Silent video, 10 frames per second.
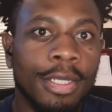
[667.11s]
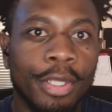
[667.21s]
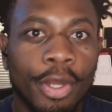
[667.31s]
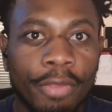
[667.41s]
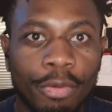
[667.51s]

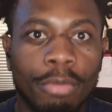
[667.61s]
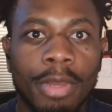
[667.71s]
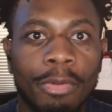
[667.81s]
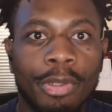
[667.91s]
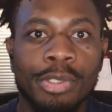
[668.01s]
If you
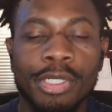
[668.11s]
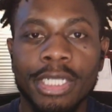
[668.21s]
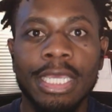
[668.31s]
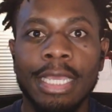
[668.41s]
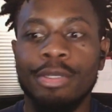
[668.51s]
remember when you were a
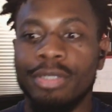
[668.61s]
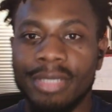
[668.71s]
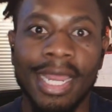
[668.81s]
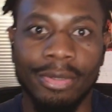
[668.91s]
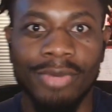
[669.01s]
kid and your
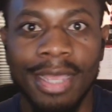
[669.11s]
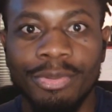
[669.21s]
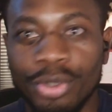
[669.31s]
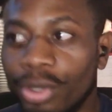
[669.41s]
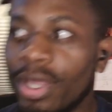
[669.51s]
dad grabbed
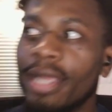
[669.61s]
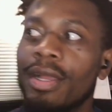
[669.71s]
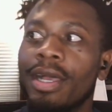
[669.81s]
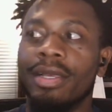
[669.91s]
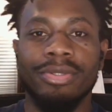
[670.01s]
you, like,
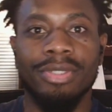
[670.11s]
oh,